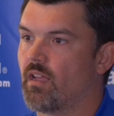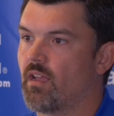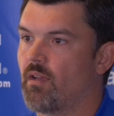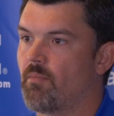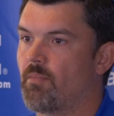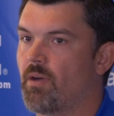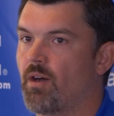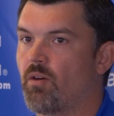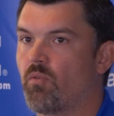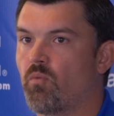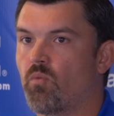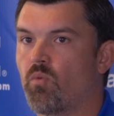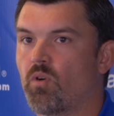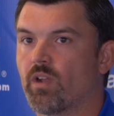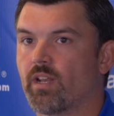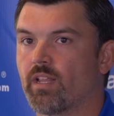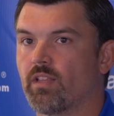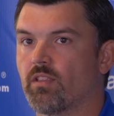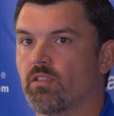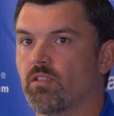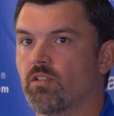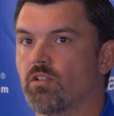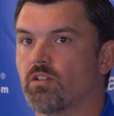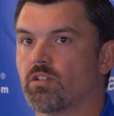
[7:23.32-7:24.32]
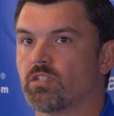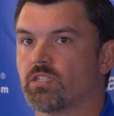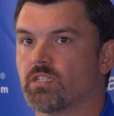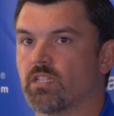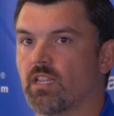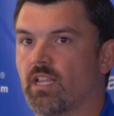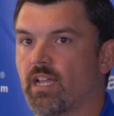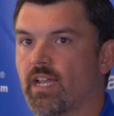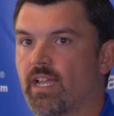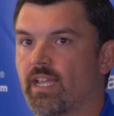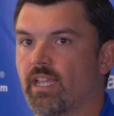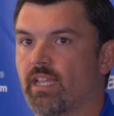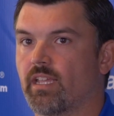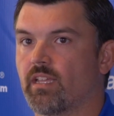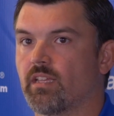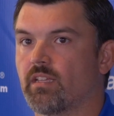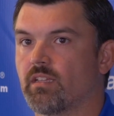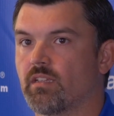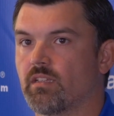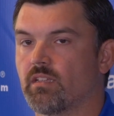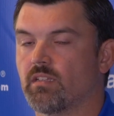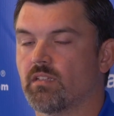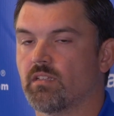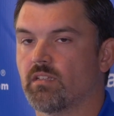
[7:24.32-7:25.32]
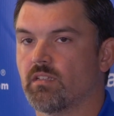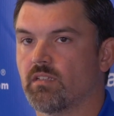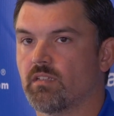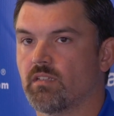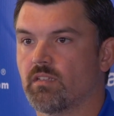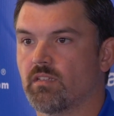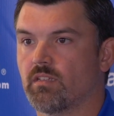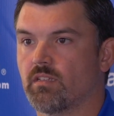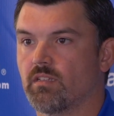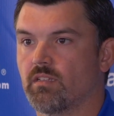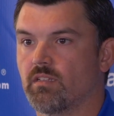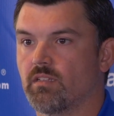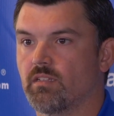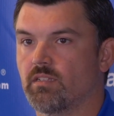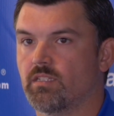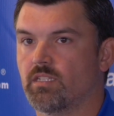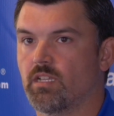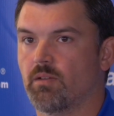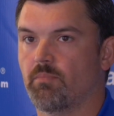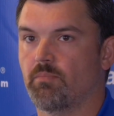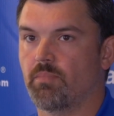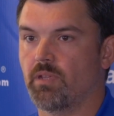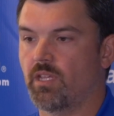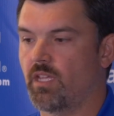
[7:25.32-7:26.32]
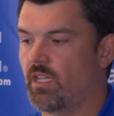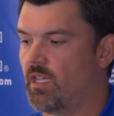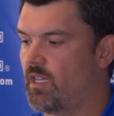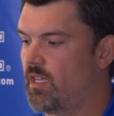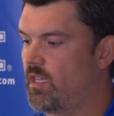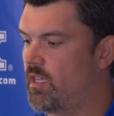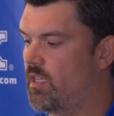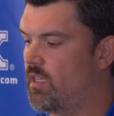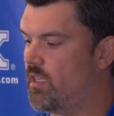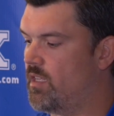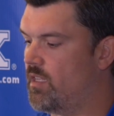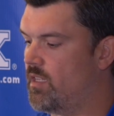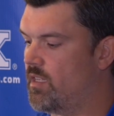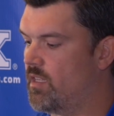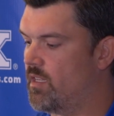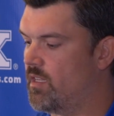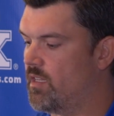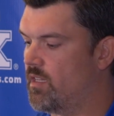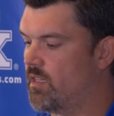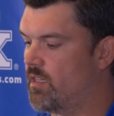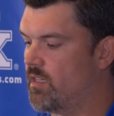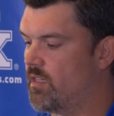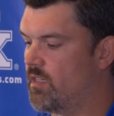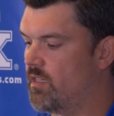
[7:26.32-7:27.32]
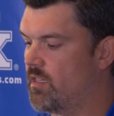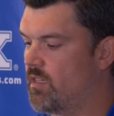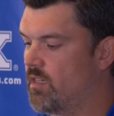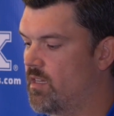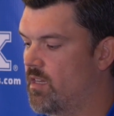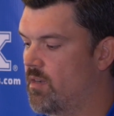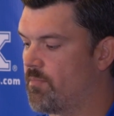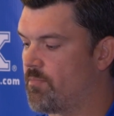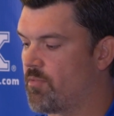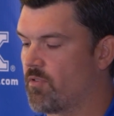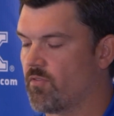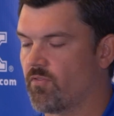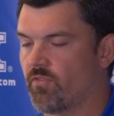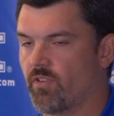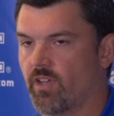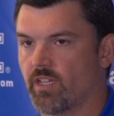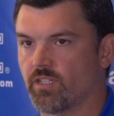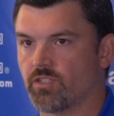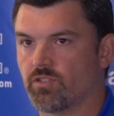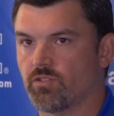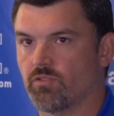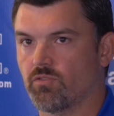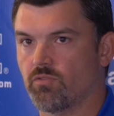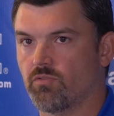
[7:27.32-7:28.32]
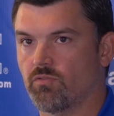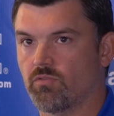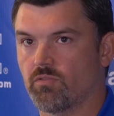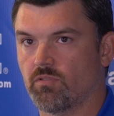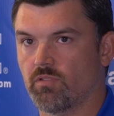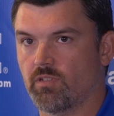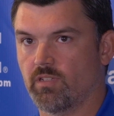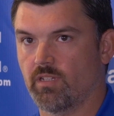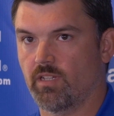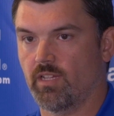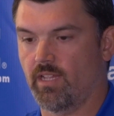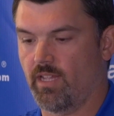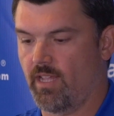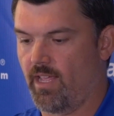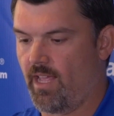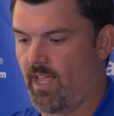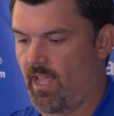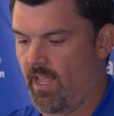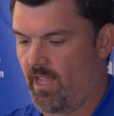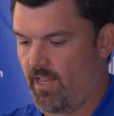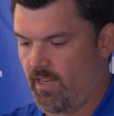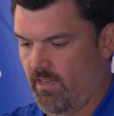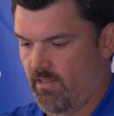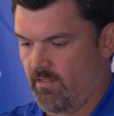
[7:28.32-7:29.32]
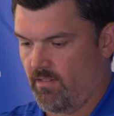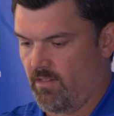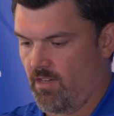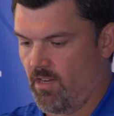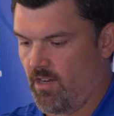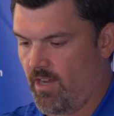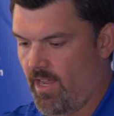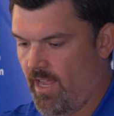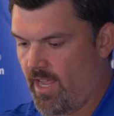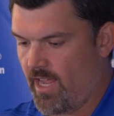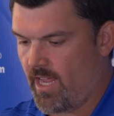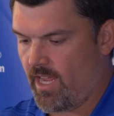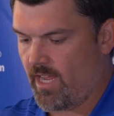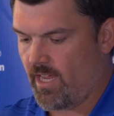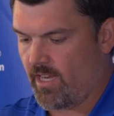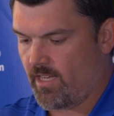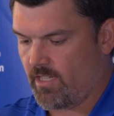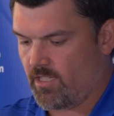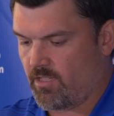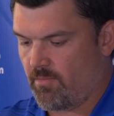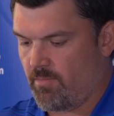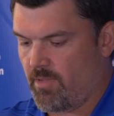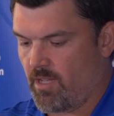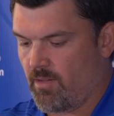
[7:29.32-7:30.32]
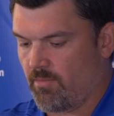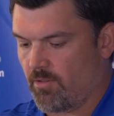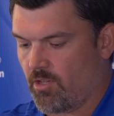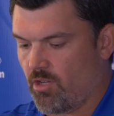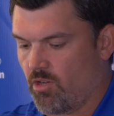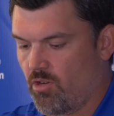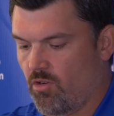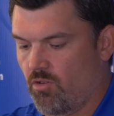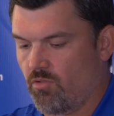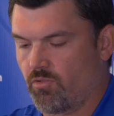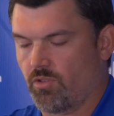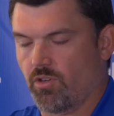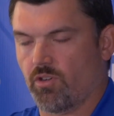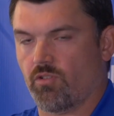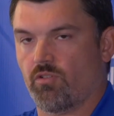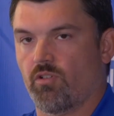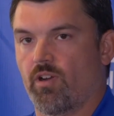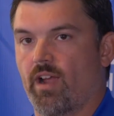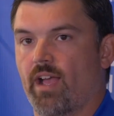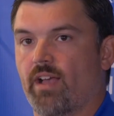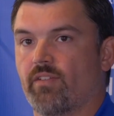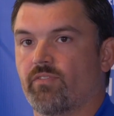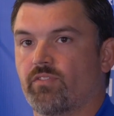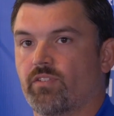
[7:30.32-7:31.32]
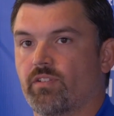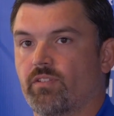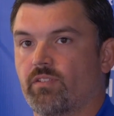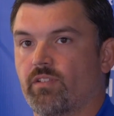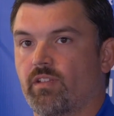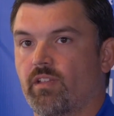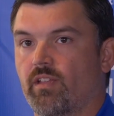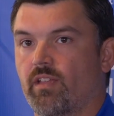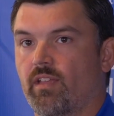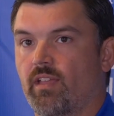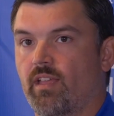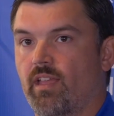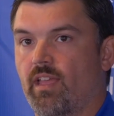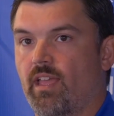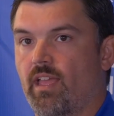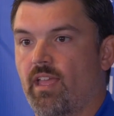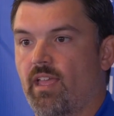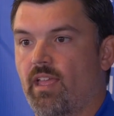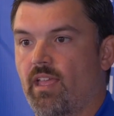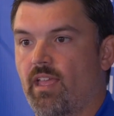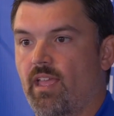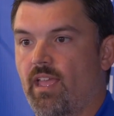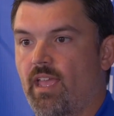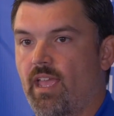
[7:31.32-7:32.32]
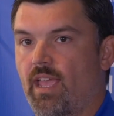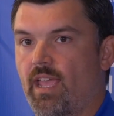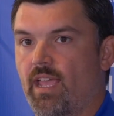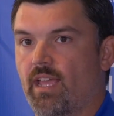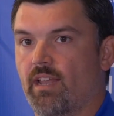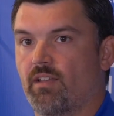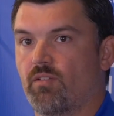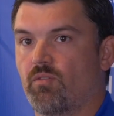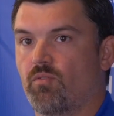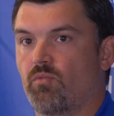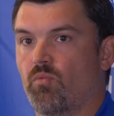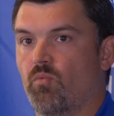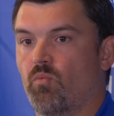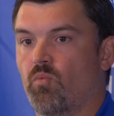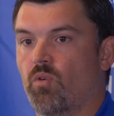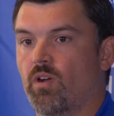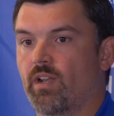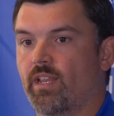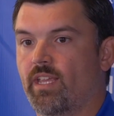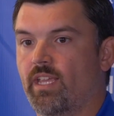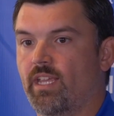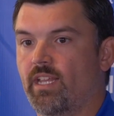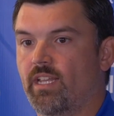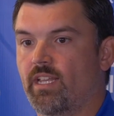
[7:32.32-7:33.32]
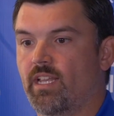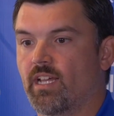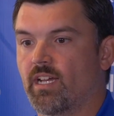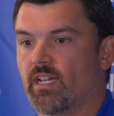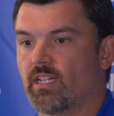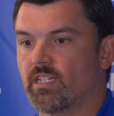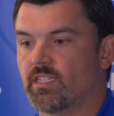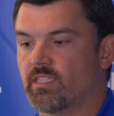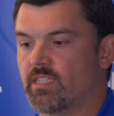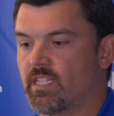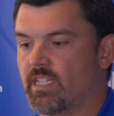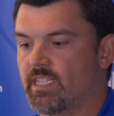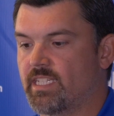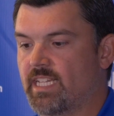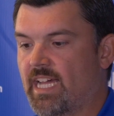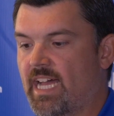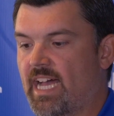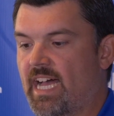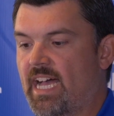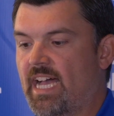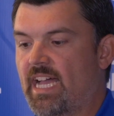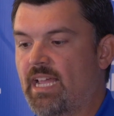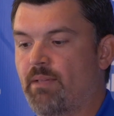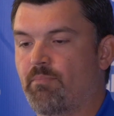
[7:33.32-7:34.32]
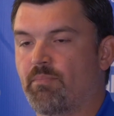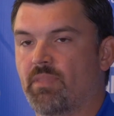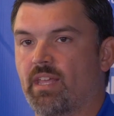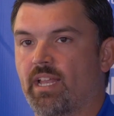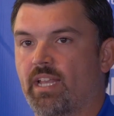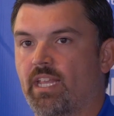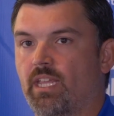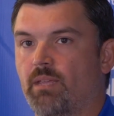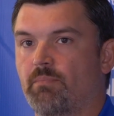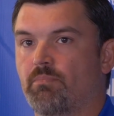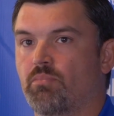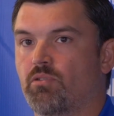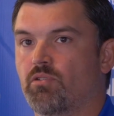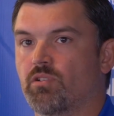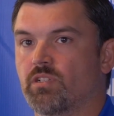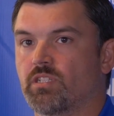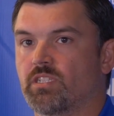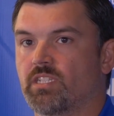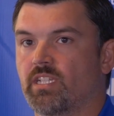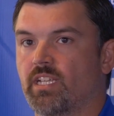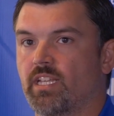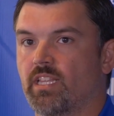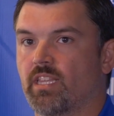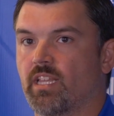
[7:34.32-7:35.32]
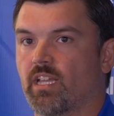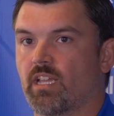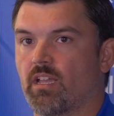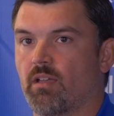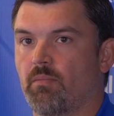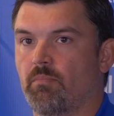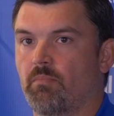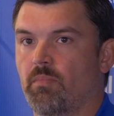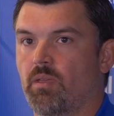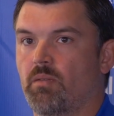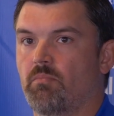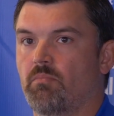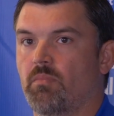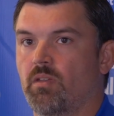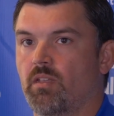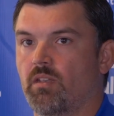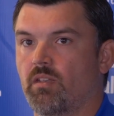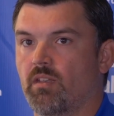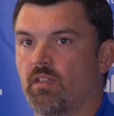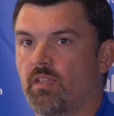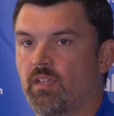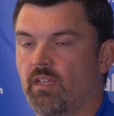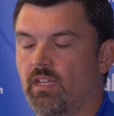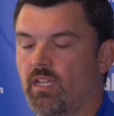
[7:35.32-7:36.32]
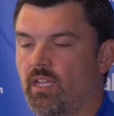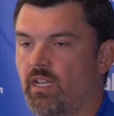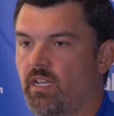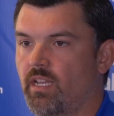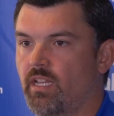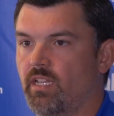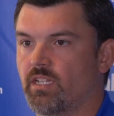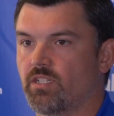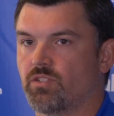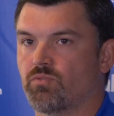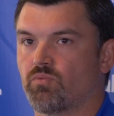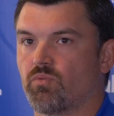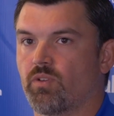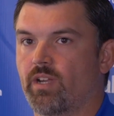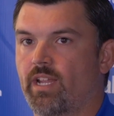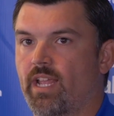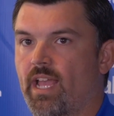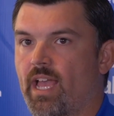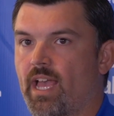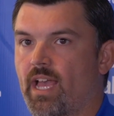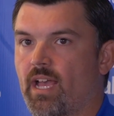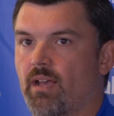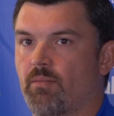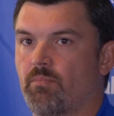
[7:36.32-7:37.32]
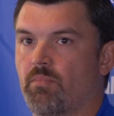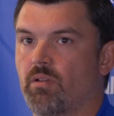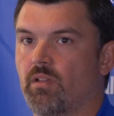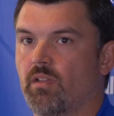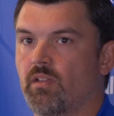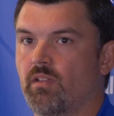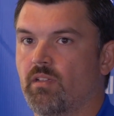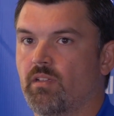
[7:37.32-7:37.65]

about what it looks like to be a professional and to be able to hone your craft. And what he does, the time that he puts in, the commitment in his rehab